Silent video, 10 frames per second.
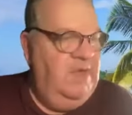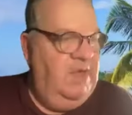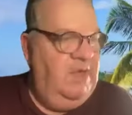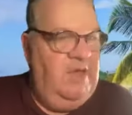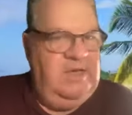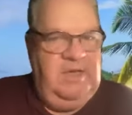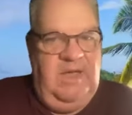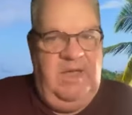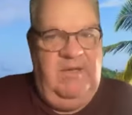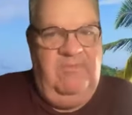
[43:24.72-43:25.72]
like
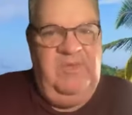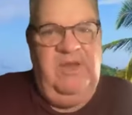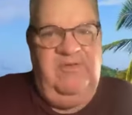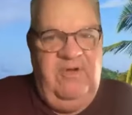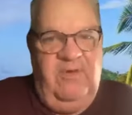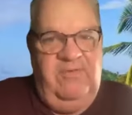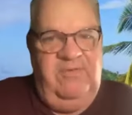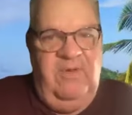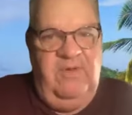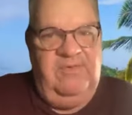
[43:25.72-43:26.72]
Billy Joel
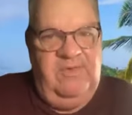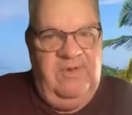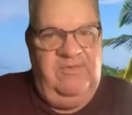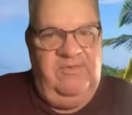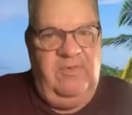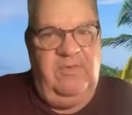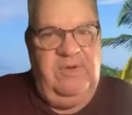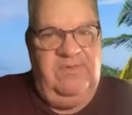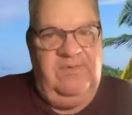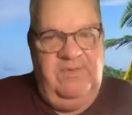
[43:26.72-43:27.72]
songs, like
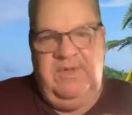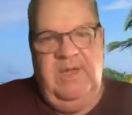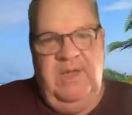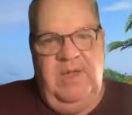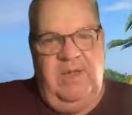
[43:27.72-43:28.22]
Stories. Yeah.